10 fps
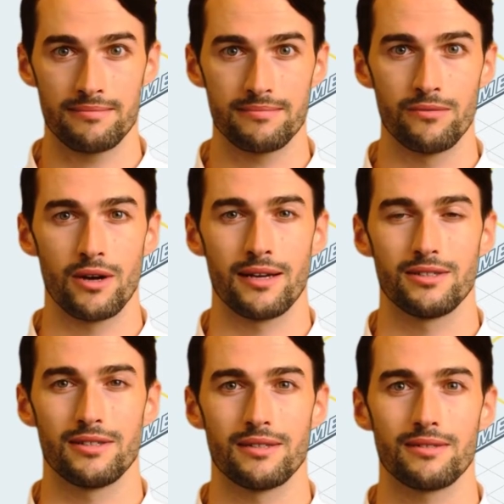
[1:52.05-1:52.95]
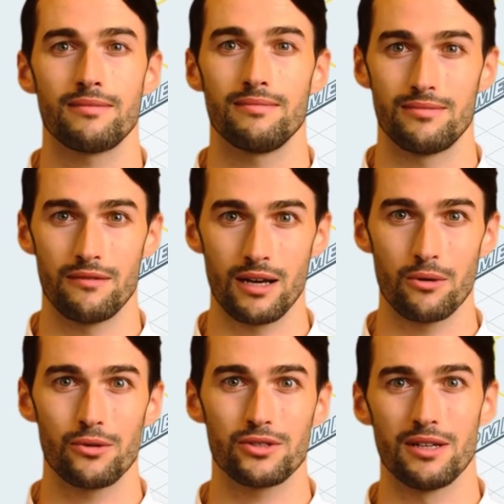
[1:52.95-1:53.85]
For instance,
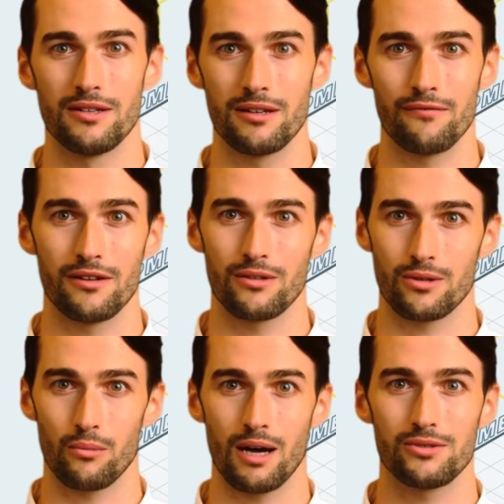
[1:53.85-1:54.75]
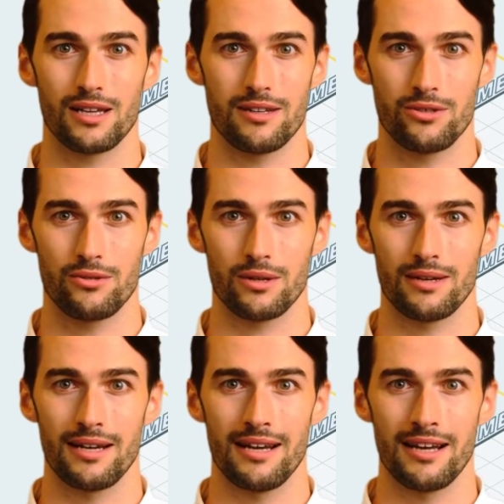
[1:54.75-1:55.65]
developers can configure the website to
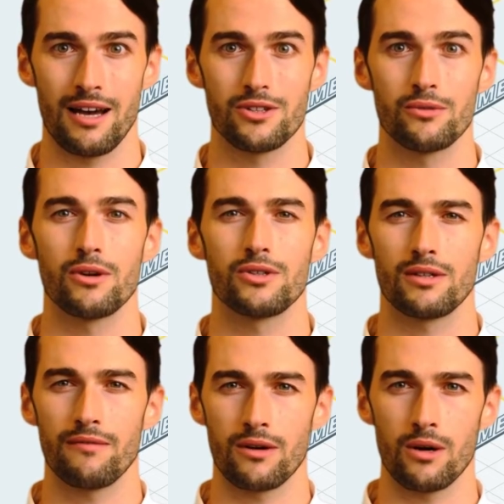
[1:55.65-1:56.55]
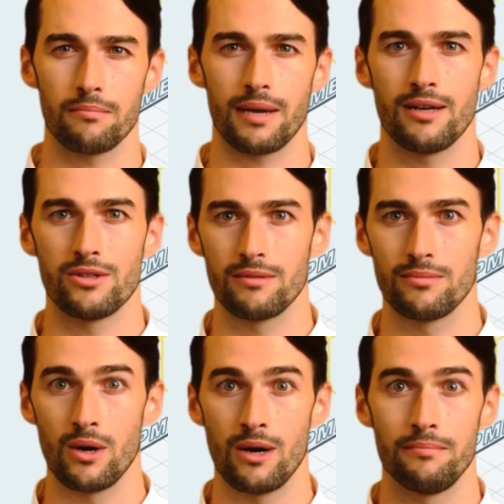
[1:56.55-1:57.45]
delete a cached version of the homepage and
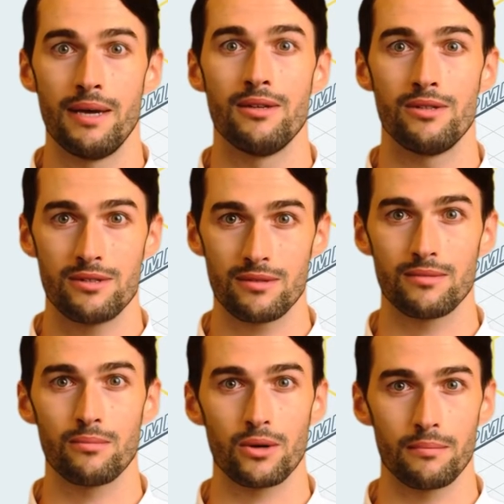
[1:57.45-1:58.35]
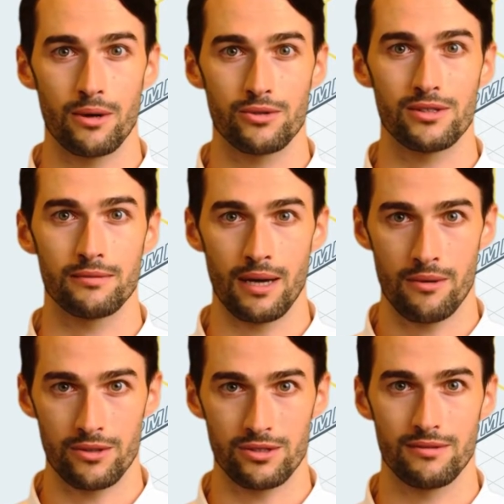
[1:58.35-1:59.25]
blog pages when a post is
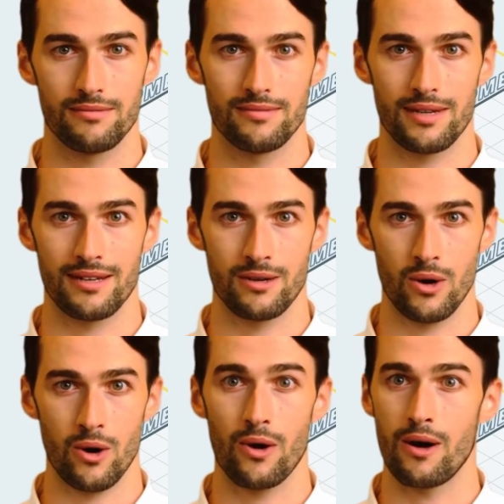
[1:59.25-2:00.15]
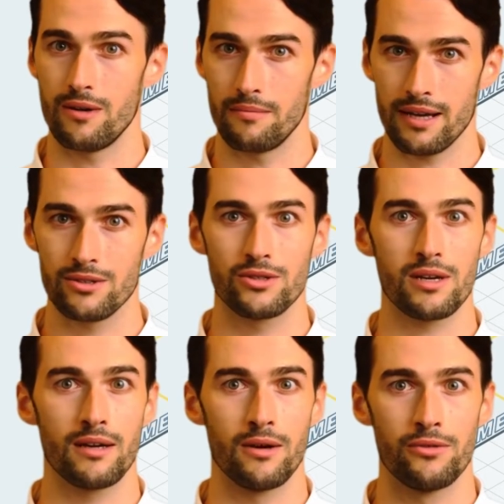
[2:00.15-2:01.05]
published, leaving all other pages
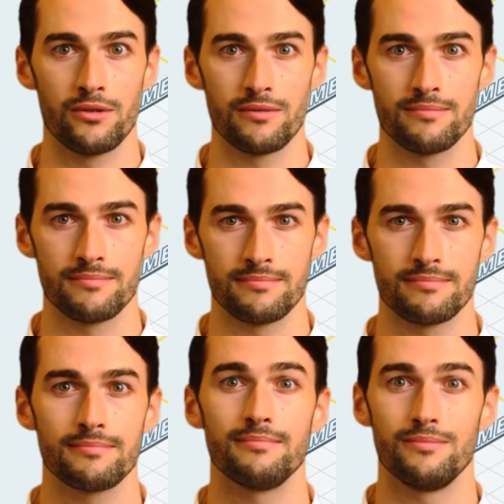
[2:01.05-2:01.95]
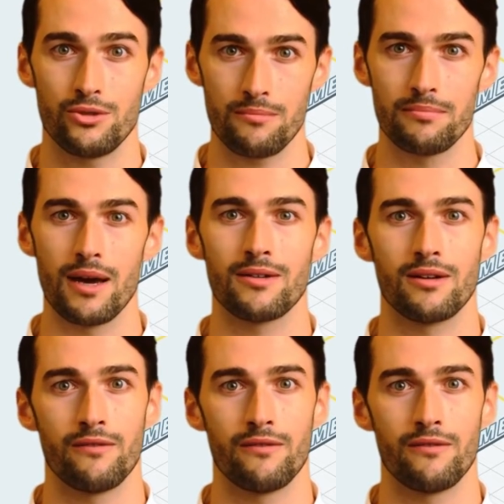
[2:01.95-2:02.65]
unaltered. Two primary